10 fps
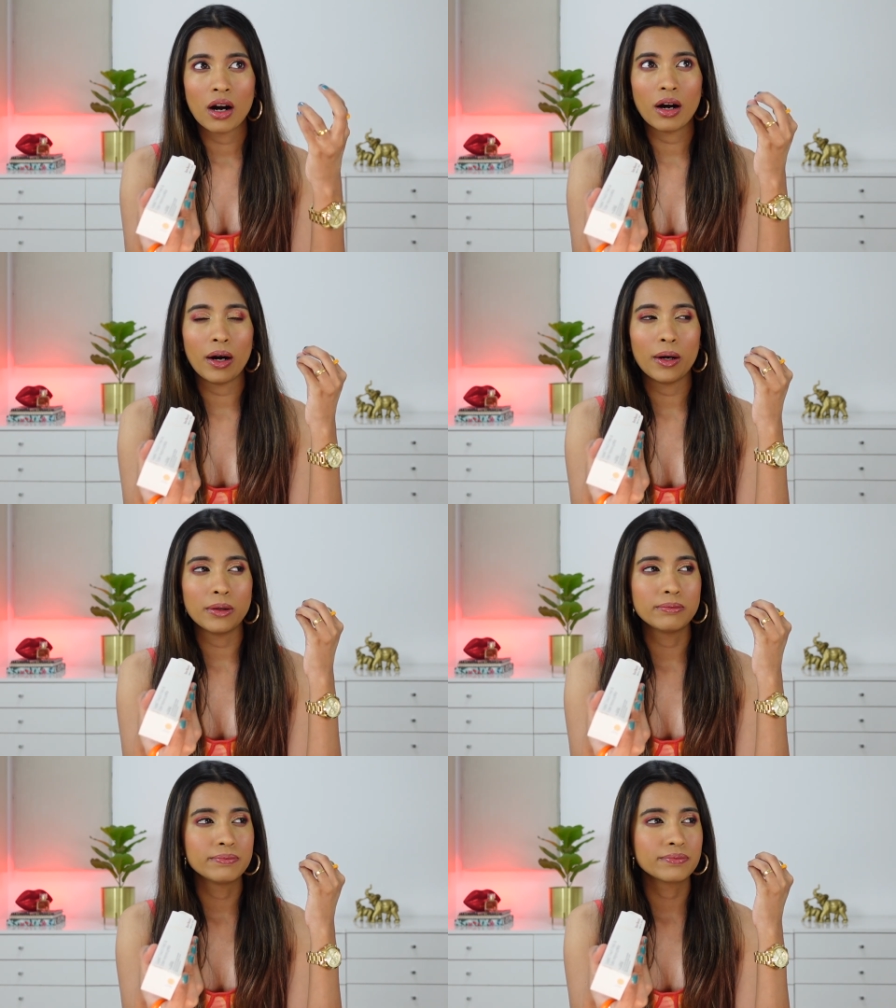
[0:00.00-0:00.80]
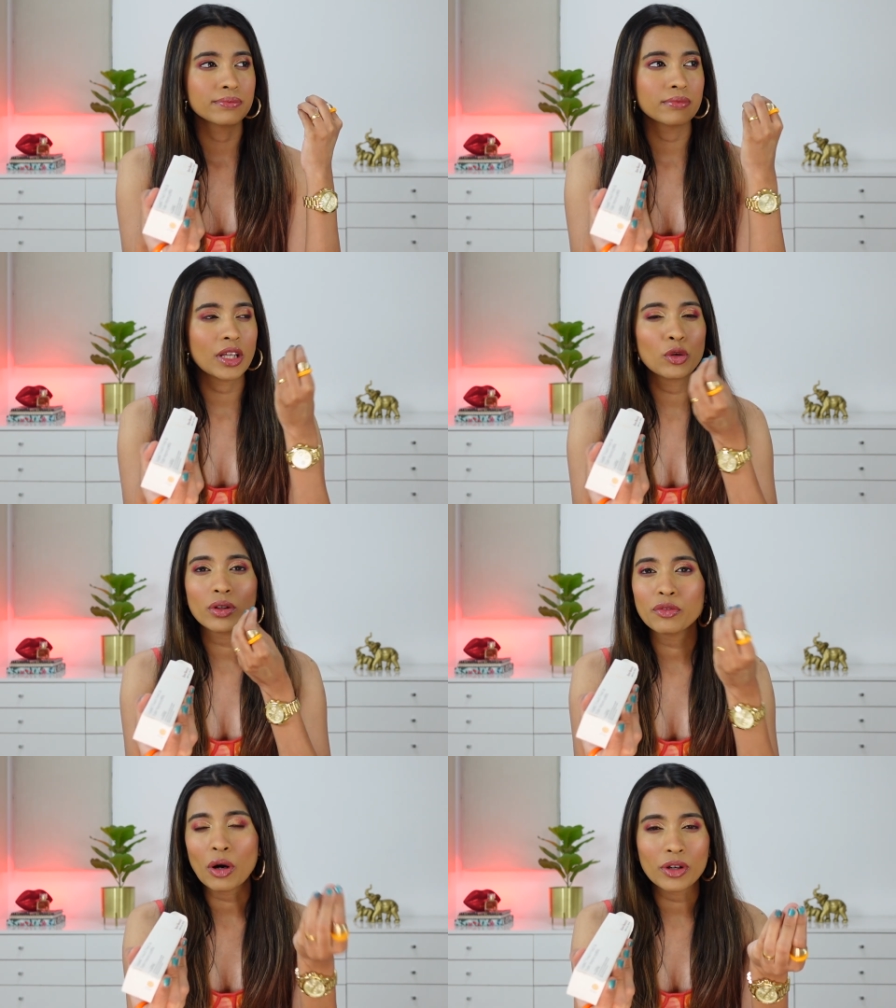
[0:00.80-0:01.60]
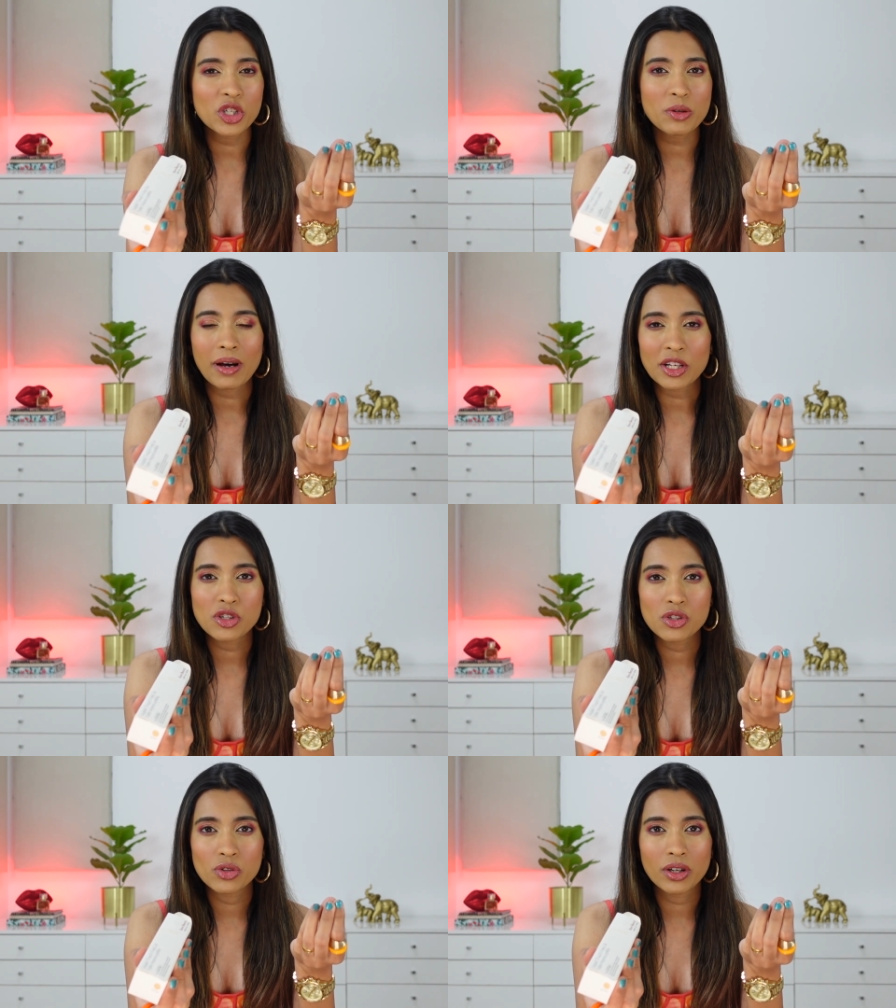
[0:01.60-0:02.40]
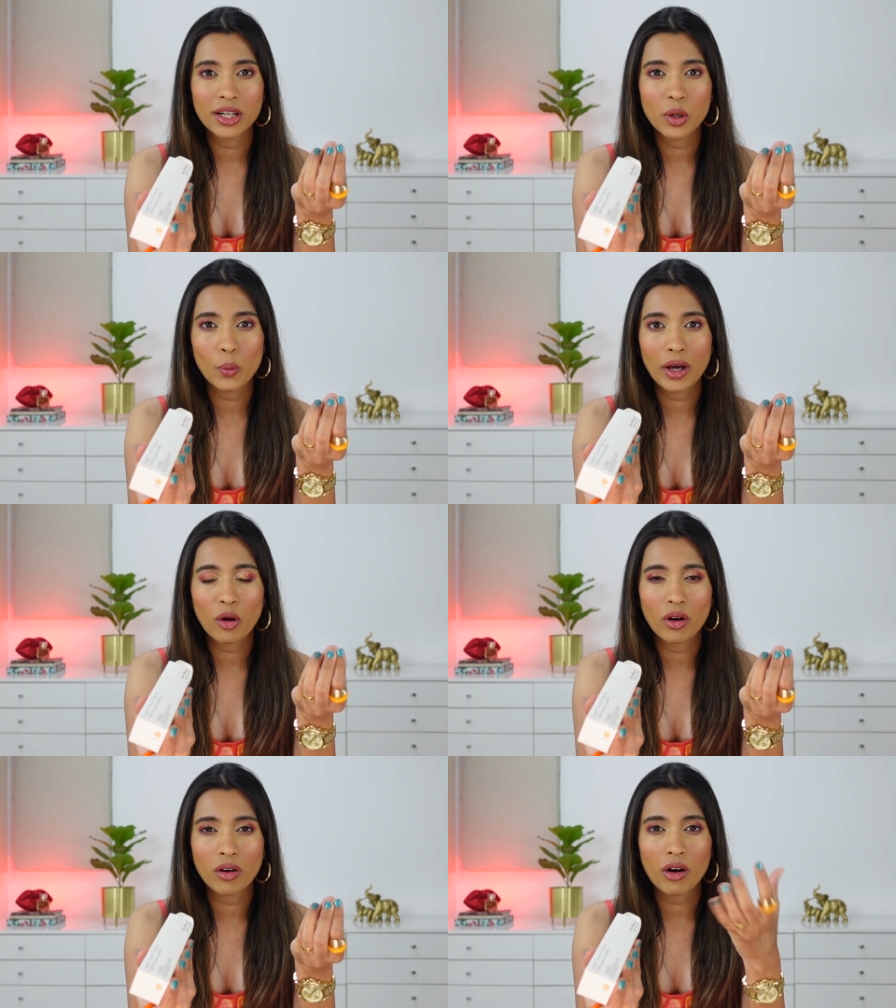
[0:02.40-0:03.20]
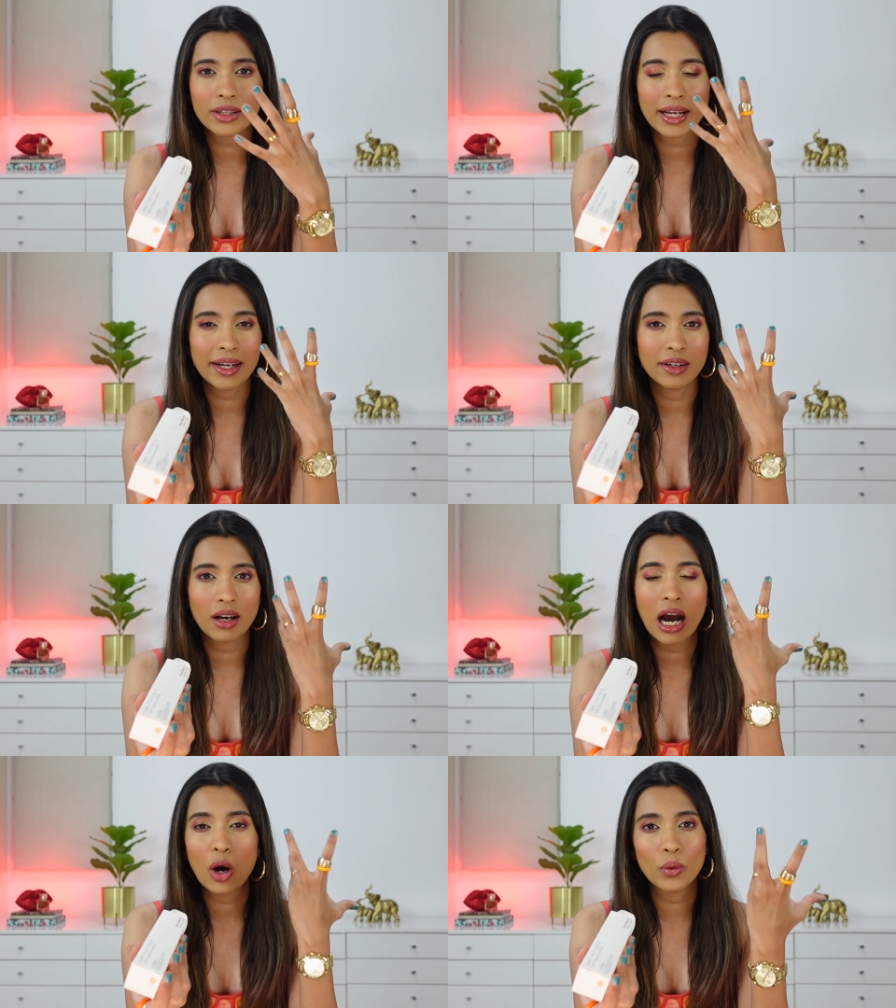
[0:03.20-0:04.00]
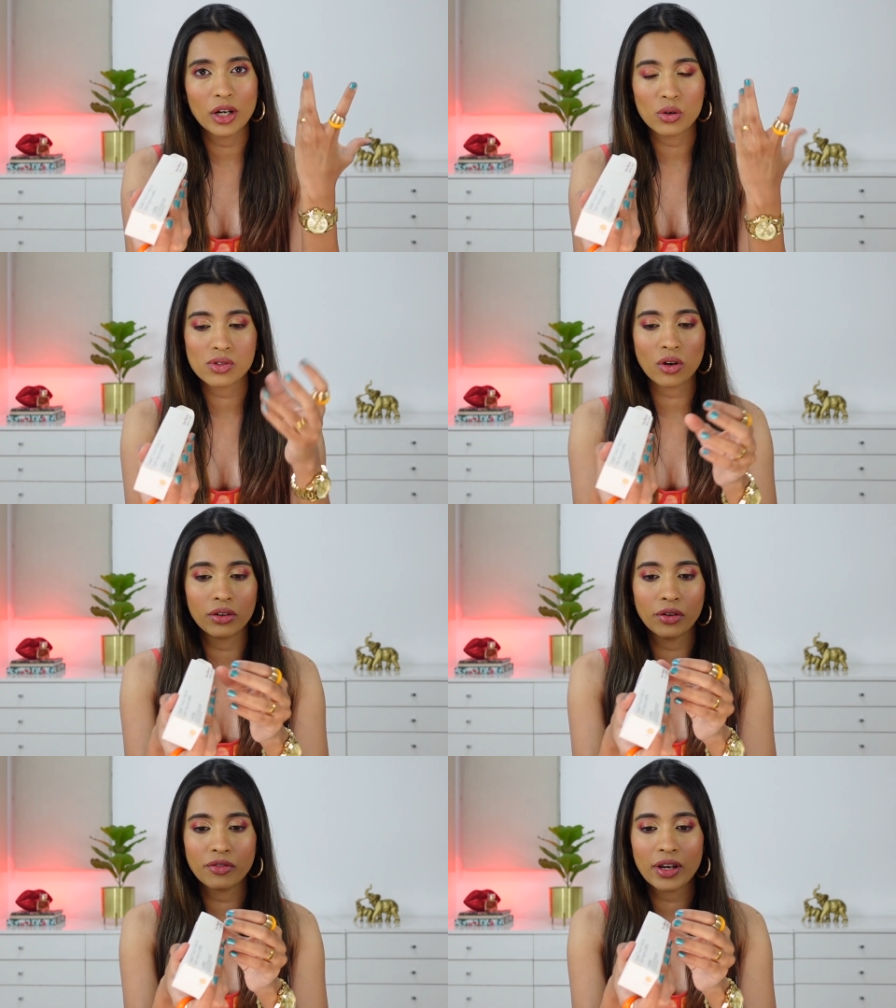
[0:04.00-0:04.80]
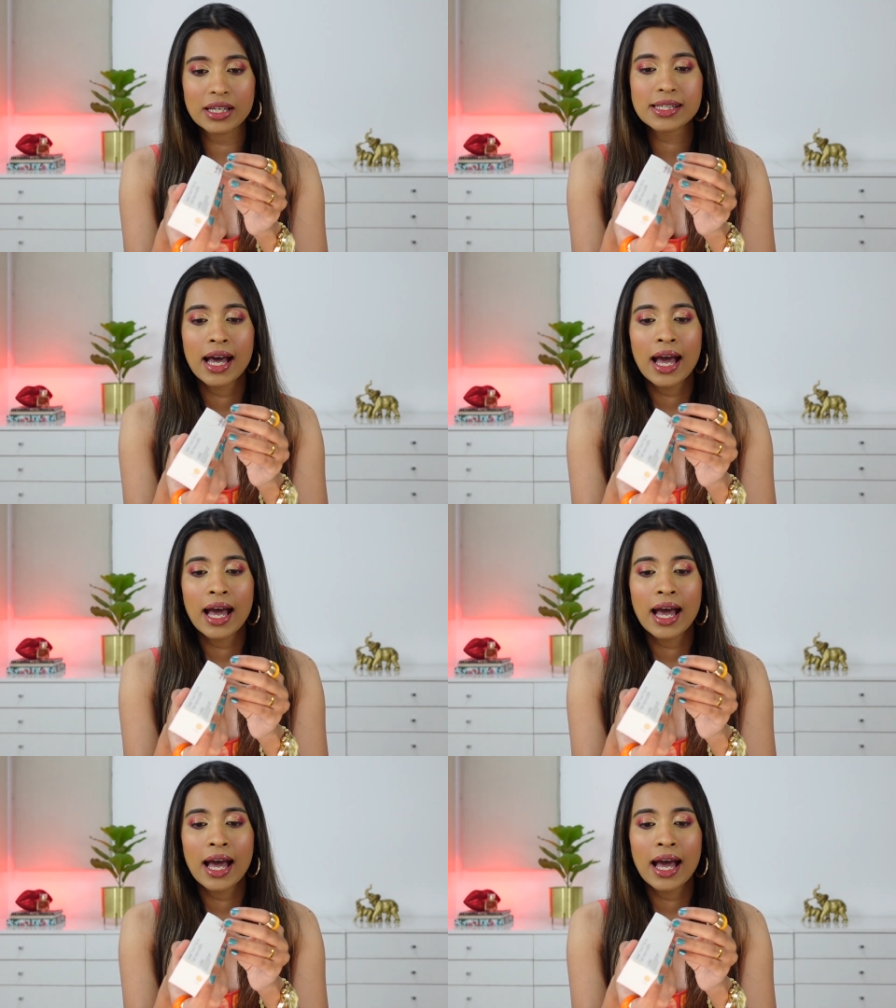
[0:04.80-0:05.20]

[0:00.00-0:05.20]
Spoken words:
the foundation matches you really well or not and how it looks on your face.